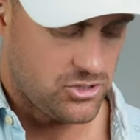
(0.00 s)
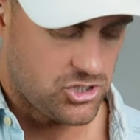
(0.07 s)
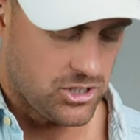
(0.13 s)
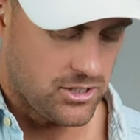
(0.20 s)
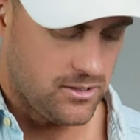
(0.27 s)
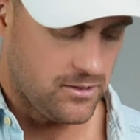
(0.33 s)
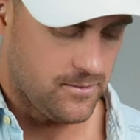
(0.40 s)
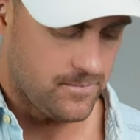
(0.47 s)

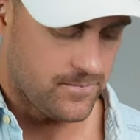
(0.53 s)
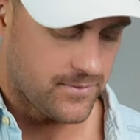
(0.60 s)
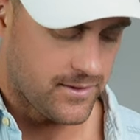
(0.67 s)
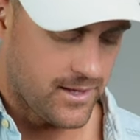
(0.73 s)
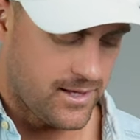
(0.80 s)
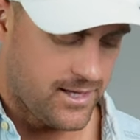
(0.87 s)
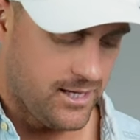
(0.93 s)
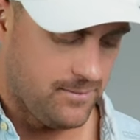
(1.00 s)
G,
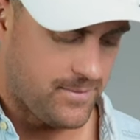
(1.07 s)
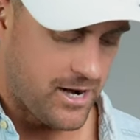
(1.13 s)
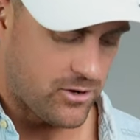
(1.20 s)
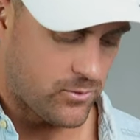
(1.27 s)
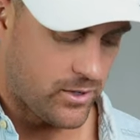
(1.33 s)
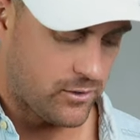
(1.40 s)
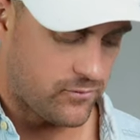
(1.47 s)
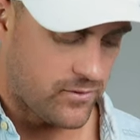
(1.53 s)
keep that
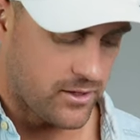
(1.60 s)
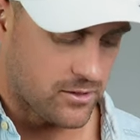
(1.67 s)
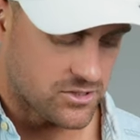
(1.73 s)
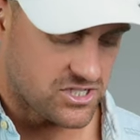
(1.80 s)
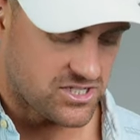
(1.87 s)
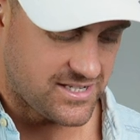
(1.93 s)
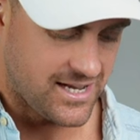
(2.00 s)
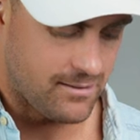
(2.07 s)
ring finger
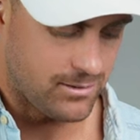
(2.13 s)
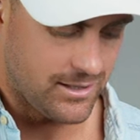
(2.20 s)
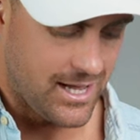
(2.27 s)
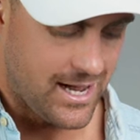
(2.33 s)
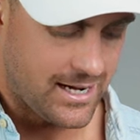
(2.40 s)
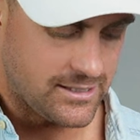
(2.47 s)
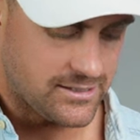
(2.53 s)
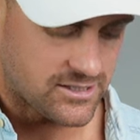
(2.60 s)

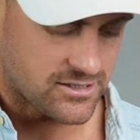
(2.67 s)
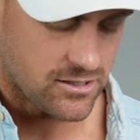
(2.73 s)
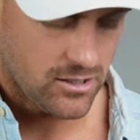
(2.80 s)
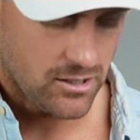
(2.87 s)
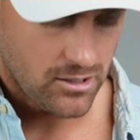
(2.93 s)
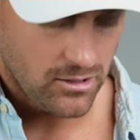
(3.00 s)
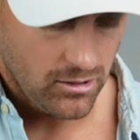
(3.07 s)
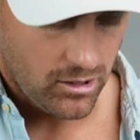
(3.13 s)
stabilized
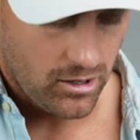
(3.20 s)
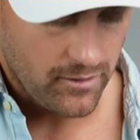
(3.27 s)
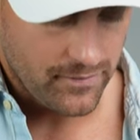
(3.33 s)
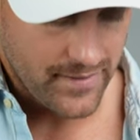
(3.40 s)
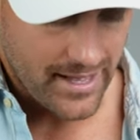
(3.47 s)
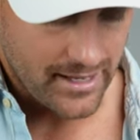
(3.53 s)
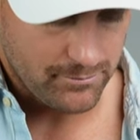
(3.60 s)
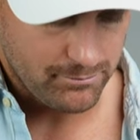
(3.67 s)
on
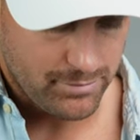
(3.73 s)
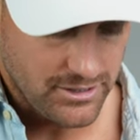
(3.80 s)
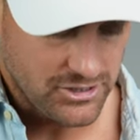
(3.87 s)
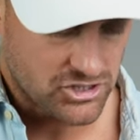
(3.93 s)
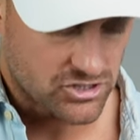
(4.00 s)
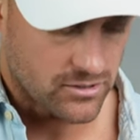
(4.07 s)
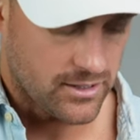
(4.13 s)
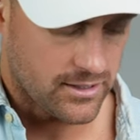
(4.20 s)
that B
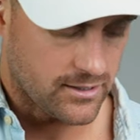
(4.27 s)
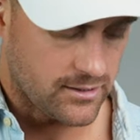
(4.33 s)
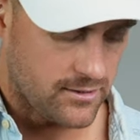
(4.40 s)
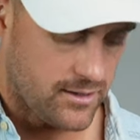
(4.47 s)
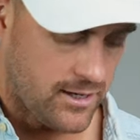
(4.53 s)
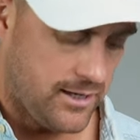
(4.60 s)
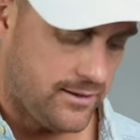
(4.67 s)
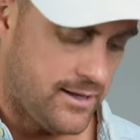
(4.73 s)
string,
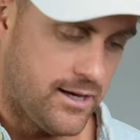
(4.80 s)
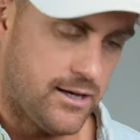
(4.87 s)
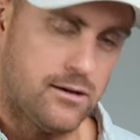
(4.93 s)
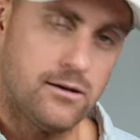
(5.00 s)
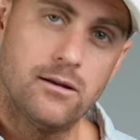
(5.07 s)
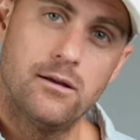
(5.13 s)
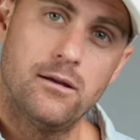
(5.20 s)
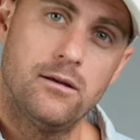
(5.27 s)
and then
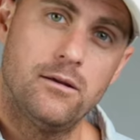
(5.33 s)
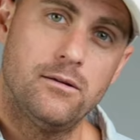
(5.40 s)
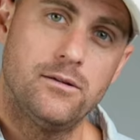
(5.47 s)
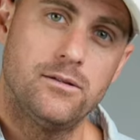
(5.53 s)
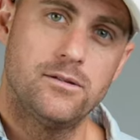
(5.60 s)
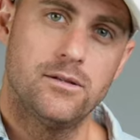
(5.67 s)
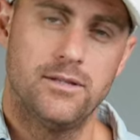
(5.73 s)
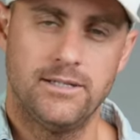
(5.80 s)

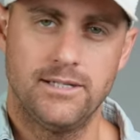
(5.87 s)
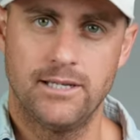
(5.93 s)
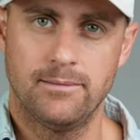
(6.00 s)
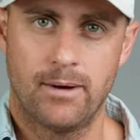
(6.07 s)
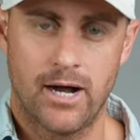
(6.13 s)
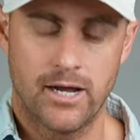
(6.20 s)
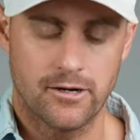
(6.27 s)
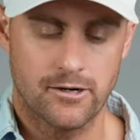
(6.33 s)
to the D
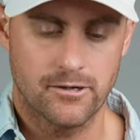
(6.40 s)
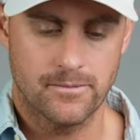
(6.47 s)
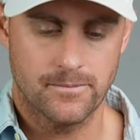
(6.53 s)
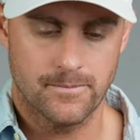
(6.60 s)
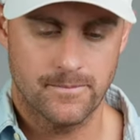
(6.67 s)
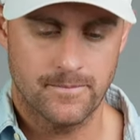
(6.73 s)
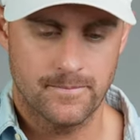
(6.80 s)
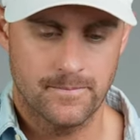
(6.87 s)
minor,
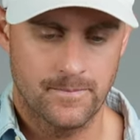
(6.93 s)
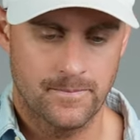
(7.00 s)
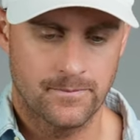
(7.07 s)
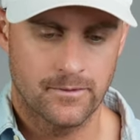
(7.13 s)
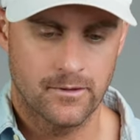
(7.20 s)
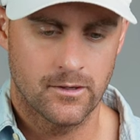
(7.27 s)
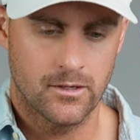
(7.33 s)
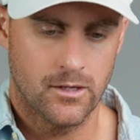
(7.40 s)

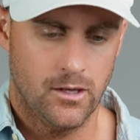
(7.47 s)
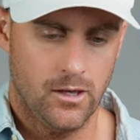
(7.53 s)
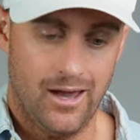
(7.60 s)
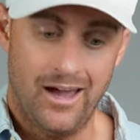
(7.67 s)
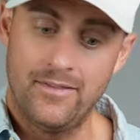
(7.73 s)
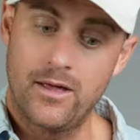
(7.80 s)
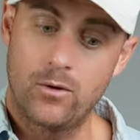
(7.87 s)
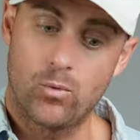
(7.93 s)

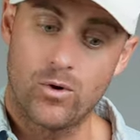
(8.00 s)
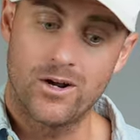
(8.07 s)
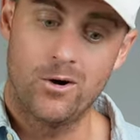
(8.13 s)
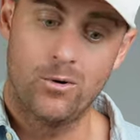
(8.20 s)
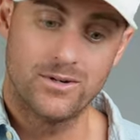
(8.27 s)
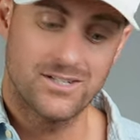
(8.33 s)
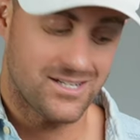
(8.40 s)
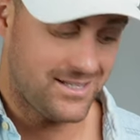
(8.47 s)
and then we're
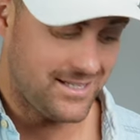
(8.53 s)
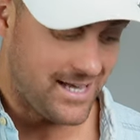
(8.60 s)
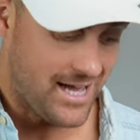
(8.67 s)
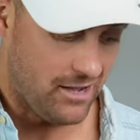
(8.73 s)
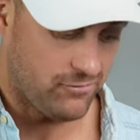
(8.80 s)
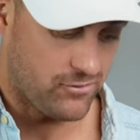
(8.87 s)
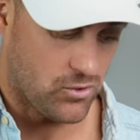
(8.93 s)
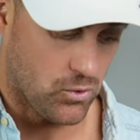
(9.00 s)
going to the
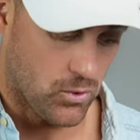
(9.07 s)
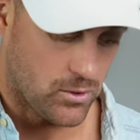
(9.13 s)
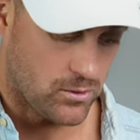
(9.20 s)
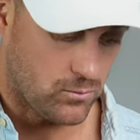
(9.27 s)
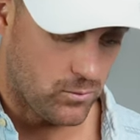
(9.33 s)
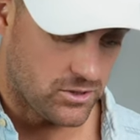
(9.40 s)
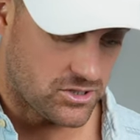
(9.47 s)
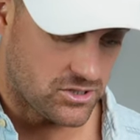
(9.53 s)
F
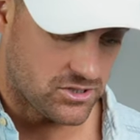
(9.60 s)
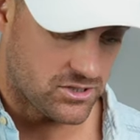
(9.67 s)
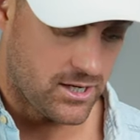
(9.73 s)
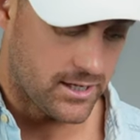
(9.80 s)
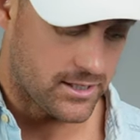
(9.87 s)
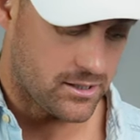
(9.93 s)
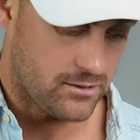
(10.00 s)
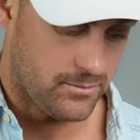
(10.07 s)
chord, which is
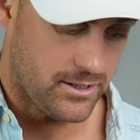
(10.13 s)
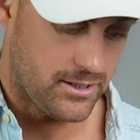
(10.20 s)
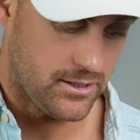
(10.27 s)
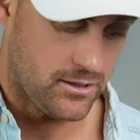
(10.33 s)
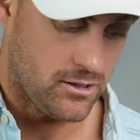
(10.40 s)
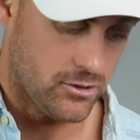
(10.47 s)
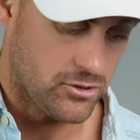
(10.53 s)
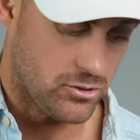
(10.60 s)
not going to be,
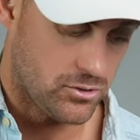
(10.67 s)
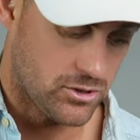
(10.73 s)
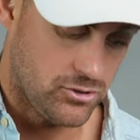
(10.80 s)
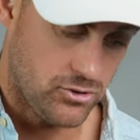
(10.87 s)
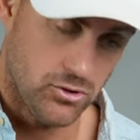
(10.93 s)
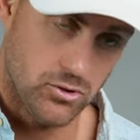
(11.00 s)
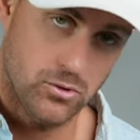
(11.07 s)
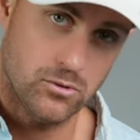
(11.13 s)
you know, you can
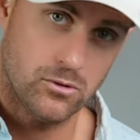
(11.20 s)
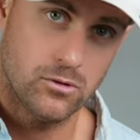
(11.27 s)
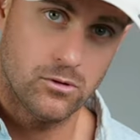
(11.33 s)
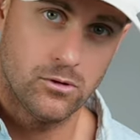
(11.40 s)
do